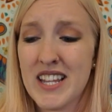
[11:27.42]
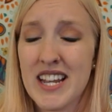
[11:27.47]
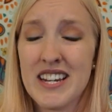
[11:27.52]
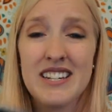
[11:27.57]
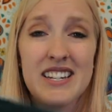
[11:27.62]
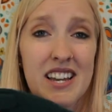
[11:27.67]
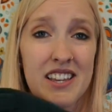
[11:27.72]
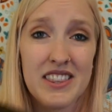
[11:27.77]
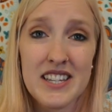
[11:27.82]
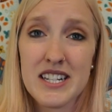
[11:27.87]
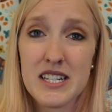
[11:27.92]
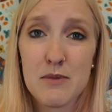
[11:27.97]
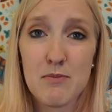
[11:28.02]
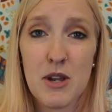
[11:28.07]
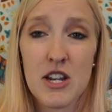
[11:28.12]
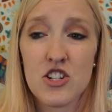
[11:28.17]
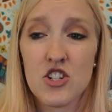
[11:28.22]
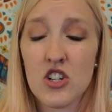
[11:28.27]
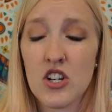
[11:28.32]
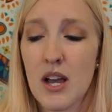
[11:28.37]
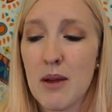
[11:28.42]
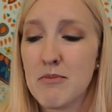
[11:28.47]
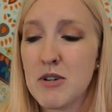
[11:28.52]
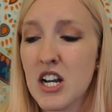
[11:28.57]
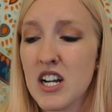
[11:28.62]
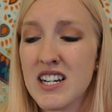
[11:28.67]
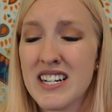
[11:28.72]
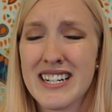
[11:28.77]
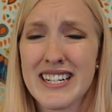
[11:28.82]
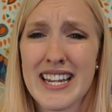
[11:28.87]
Nothing special. I'm
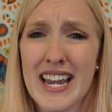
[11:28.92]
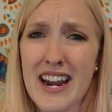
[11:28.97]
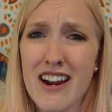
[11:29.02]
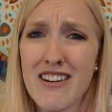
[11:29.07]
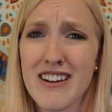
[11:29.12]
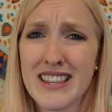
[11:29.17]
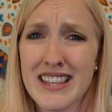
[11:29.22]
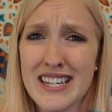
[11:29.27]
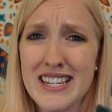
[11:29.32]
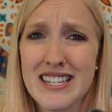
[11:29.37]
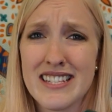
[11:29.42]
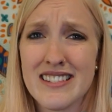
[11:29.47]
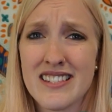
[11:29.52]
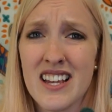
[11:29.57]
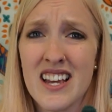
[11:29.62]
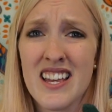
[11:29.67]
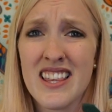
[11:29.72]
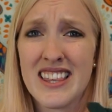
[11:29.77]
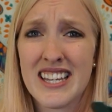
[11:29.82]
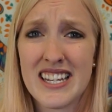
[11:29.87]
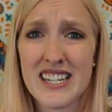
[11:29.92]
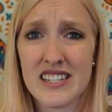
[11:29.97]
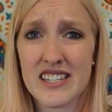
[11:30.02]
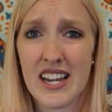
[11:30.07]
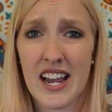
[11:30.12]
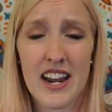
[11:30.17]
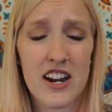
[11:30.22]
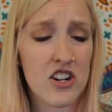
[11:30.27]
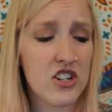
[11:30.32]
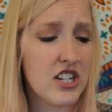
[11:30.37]
not gonna carry these the
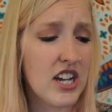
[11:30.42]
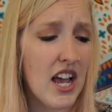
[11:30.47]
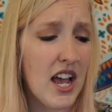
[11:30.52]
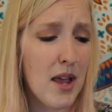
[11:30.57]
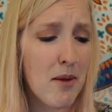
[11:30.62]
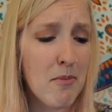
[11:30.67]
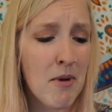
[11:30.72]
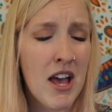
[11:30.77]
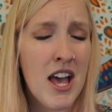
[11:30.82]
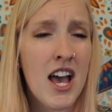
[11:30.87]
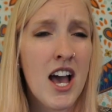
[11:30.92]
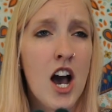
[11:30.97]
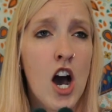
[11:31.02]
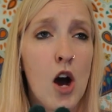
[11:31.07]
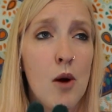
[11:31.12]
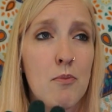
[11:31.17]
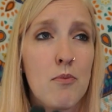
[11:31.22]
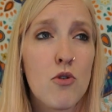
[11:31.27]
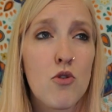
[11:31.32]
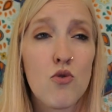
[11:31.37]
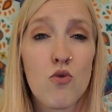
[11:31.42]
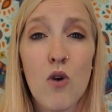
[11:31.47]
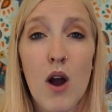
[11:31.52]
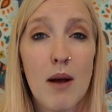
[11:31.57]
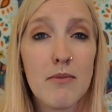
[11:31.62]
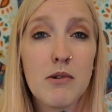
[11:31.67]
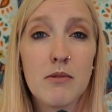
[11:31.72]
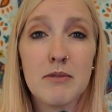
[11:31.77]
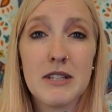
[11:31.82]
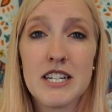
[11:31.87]
entire time. I'll
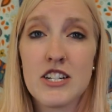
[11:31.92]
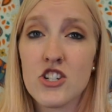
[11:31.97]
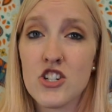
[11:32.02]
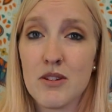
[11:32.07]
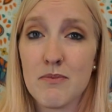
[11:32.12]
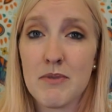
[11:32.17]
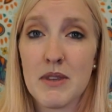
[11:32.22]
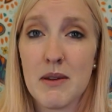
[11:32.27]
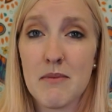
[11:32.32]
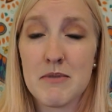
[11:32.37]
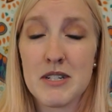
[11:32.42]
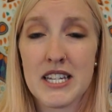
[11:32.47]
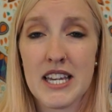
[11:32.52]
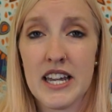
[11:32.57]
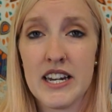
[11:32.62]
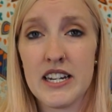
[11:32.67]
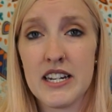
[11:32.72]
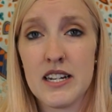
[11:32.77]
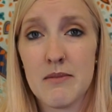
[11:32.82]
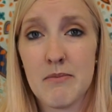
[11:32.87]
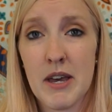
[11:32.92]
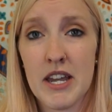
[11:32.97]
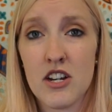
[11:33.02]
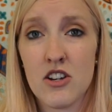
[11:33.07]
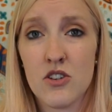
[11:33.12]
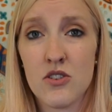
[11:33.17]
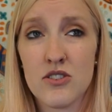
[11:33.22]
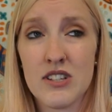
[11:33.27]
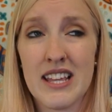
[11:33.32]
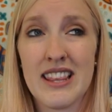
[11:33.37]
probably ship them to Kennedy
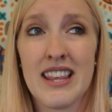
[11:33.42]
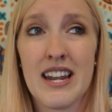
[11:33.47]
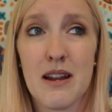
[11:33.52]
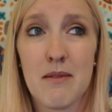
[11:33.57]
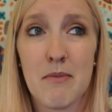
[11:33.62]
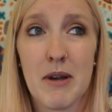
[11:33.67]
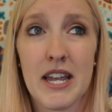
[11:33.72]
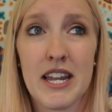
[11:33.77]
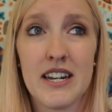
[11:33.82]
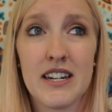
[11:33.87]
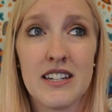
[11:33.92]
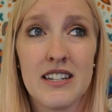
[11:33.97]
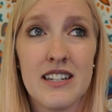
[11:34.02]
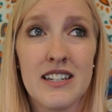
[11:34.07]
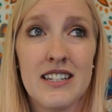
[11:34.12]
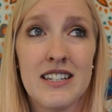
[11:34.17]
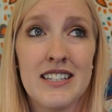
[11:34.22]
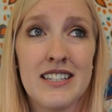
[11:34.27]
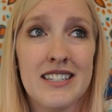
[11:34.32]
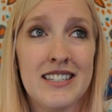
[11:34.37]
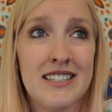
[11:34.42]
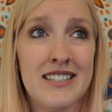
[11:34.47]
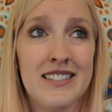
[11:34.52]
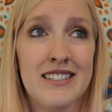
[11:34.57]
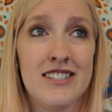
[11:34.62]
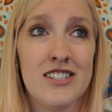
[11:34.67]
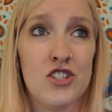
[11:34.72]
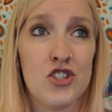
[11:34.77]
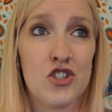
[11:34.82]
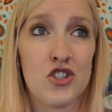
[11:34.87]
Meadows, and then I might
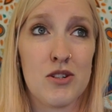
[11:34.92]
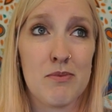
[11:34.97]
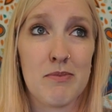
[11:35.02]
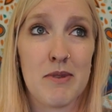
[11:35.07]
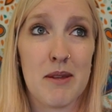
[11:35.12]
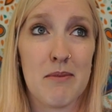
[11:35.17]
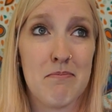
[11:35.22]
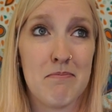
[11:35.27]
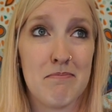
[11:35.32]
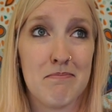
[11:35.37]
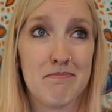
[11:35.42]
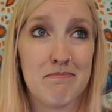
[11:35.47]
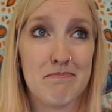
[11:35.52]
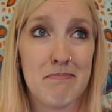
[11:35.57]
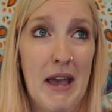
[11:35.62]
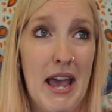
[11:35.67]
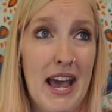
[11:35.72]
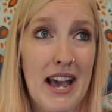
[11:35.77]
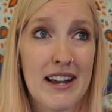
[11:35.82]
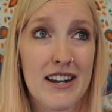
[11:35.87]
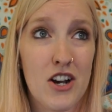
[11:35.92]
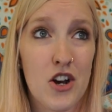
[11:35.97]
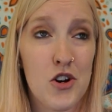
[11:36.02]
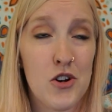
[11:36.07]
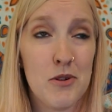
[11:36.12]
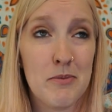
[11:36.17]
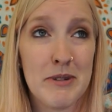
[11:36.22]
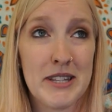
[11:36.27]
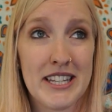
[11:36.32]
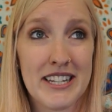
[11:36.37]
ship them back
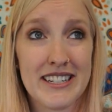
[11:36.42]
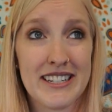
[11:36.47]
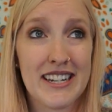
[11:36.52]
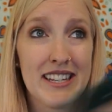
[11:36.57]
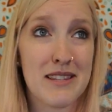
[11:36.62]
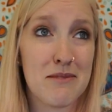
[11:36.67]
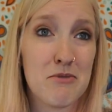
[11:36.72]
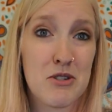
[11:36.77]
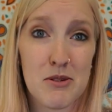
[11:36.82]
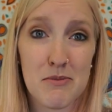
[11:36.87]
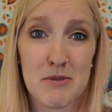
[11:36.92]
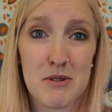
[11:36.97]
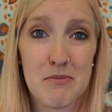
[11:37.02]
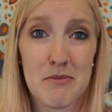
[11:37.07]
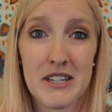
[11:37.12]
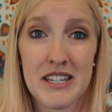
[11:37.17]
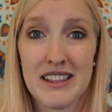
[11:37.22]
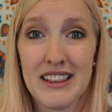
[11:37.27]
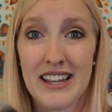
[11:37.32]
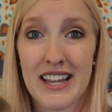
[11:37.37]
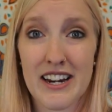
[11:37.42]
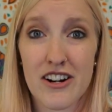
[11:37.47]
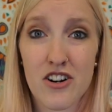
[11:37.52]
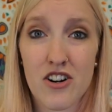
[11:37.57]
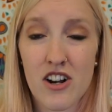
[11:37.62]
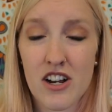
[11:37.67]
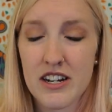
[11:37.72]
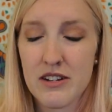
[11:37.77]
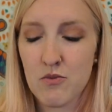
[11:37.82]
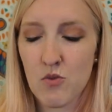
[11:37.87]
home and then get them shipped to me later
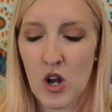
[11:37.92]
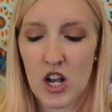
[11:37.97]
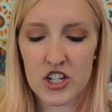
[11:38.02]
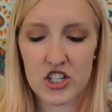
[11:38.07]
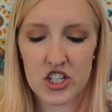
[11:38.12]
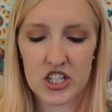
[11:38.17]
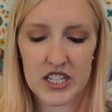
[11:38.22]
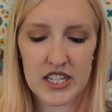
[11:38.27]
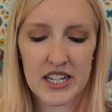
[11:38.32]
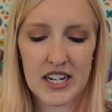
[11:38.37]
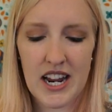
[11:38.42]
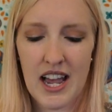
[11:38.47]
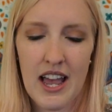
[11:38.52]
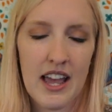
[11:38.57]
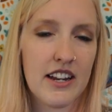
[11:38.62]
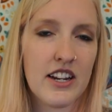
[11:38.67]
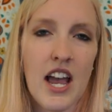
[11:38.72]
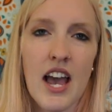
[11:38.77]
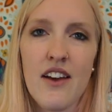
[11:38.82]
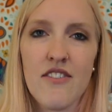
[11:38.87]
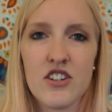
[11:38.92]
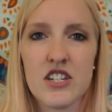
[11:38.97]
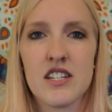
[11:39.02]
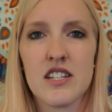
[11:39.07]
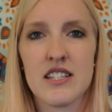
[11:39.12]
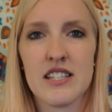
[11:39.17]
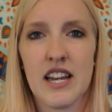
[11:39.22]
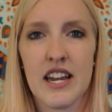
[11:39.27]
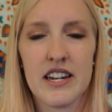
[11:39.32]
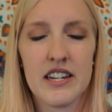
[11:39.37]
on in Washington. I haven't
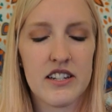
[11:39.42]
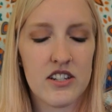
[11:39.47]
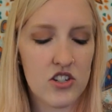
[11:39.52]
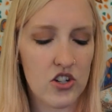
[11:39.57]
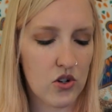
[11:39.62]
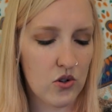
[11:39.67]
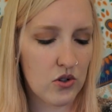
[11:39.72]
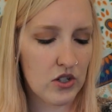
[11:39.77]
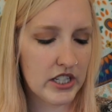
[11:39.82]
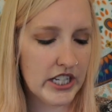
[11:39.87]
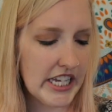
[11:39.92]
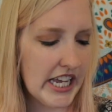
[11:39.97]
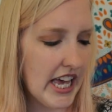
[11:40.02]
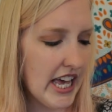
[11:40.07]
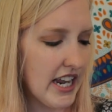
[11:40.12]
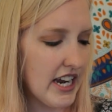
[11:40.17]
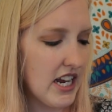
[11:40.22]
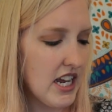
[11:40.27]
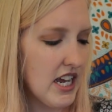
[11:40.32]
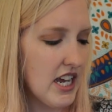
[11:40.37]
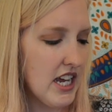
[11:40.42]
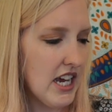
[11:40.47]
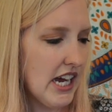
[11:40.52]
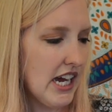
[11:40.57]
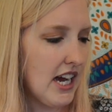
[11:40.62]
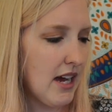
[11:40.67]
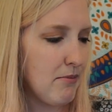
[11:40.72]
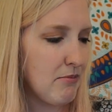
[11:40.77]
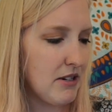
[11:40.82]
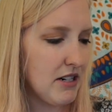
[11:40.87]
decided totally yet.
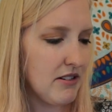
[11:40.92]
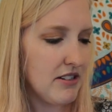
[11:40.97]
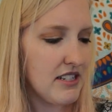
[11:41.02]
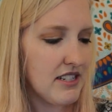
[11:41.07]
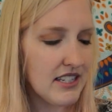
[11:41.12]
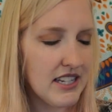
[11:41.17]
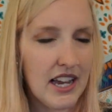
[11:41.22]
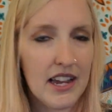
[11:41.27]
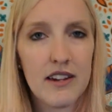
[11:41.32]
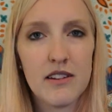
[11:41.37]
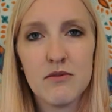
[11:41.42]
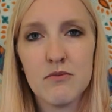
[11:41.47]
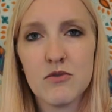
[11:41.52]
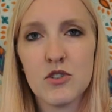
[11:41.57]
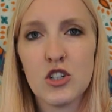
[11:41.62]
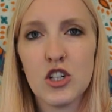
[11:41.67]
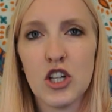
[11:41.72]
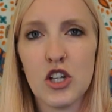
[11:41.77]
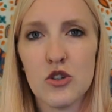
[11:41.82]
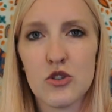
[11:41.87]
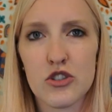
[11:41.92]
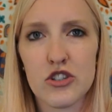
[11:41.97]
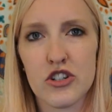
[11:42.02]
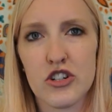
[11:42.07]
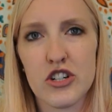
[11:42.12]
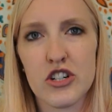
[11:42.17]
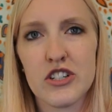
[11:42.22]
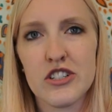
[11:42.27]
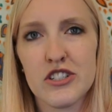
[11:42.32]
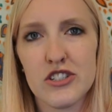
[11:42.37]
I'm gonna decide
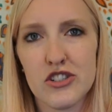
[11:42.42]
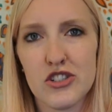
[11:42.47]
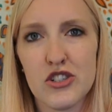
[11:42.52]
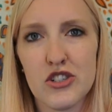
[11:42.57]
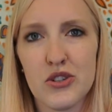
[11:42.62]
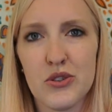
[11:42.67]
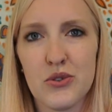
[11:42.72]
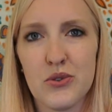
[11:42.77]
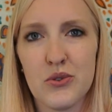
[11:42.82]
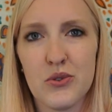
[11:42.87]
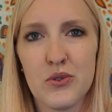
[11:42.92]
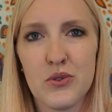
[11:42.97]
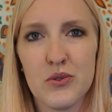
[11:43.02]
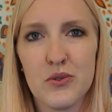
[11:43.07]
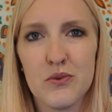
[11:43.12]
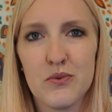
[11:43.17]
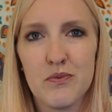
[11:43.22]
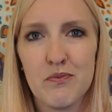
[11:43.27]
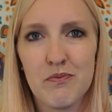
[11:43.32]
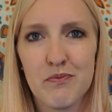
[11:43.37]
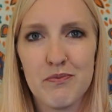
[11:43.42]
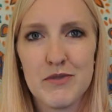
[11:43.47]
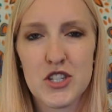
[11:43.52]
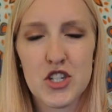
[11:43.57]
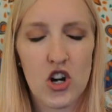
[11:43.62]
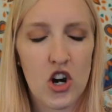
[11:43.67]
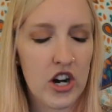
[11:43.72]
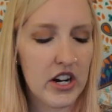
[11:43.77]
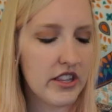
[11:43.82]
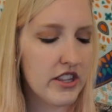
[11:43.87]
closer to
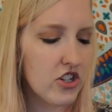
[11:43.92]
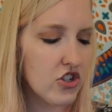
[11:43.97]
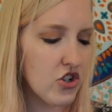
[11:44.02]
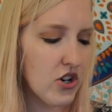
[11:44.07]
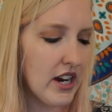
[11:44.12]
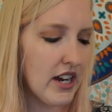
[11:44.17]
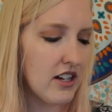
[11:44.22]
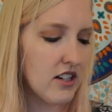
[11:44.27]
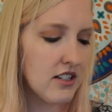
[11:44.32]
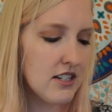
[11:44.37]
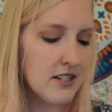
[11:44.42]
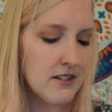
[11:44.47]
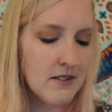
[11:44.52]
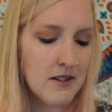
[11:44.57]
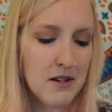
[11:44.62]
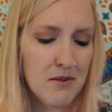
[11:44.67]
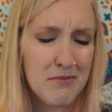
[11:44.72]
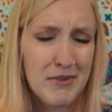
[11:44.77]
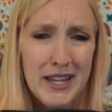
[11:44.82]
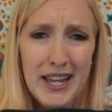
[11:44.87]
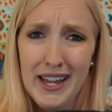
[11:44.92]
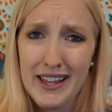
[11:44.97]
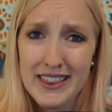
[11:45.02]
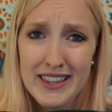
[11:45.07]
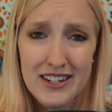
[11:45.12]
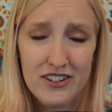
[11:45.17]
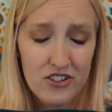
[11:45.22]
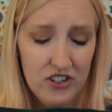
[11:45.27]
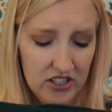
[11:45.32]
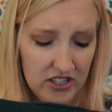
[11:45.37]
starting the trail. But yeah,
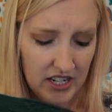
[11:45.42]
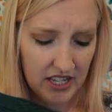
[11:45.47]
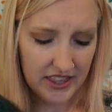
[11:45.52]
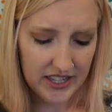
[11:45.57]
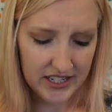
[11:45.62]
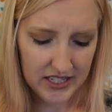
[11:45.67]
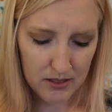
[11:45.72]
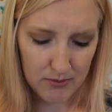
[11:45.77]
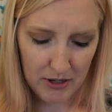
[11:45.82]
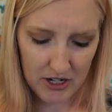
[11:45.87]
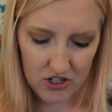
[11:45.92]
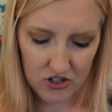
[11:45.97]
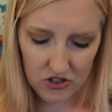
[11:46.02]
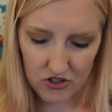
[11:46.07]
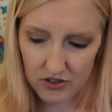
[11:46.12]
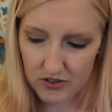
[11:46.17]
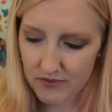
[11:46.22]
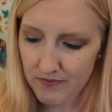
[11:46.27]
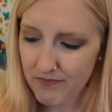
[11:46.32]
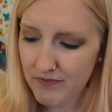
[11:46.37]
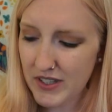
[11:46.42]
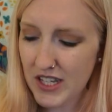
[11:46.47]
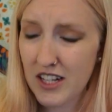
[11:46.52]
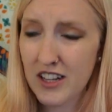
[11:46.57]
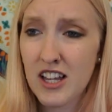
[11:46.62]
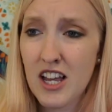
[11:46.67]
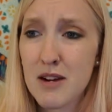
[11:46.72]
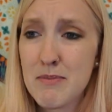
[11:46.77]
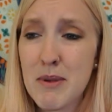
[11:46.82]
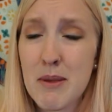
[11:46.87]
they're nothing special. A
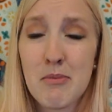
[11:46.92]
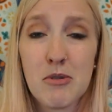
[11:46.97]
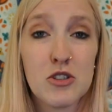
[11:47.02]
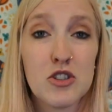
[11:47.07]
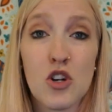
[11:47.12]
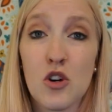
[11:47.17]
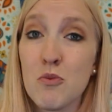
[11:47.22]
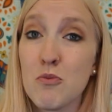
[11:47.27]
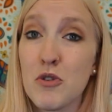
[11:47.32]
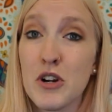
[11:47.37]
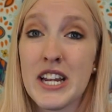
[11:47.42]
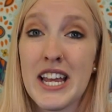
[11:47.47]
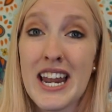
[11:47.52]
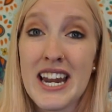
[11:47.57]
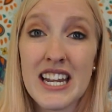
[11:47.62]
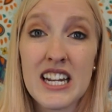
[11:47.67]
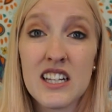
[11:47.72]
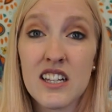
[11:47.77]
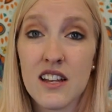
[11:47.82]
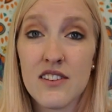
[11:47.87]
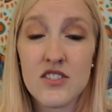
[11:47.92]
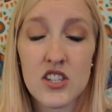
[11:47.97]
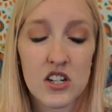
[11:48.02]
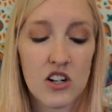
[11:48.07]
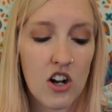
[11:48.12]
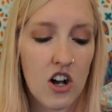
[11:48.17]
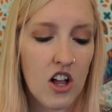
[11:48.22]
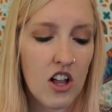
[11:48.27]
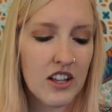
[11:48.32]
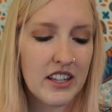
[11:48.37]
lot of people don't bring any gloves at
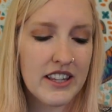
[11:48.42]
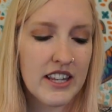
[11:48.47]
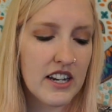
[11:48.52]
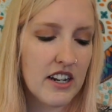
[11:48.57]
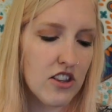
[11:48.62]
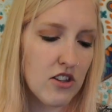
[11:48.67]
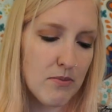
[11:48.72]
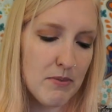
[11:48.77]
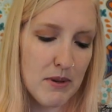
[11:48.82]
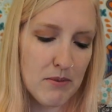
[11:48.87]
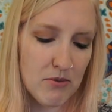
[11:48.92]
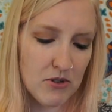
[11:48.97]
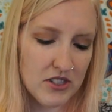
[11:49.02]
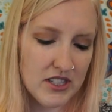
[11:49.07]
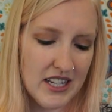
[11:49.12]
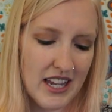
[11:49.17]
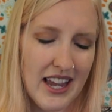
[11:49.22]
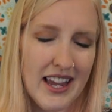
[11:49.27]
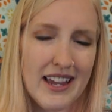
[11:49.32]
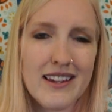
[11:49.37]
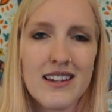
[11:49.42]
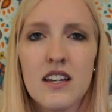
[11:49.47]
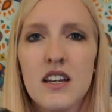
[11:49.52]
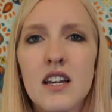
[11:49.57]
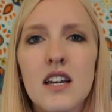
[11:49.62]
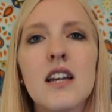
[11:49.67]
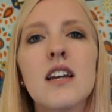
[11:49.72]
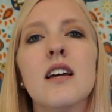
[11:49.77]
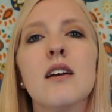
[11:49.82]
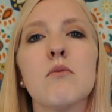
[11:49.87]
all, and then other people say
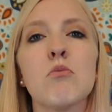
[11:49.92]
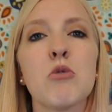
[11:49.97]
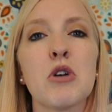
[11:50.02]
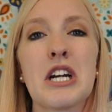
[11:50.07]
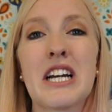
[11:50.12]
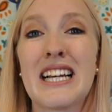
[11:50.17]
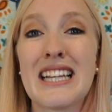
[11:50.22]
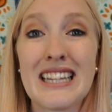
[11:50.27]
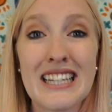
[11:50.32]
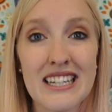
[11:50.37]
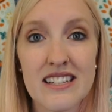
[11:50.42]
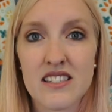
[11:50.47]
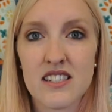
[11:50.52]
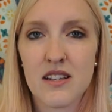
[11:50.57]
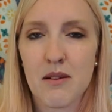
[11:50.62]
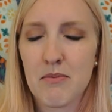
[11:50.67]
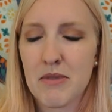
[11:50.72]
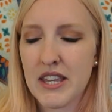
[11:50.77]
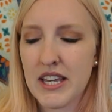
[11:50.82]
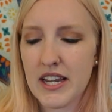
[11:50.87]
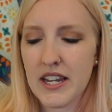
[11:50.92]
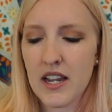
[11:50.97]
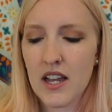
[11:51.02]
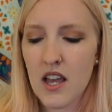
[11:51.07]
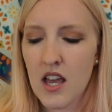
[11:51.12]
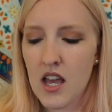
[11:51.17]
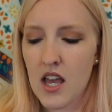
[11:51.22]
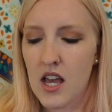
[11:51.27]
bring at least something.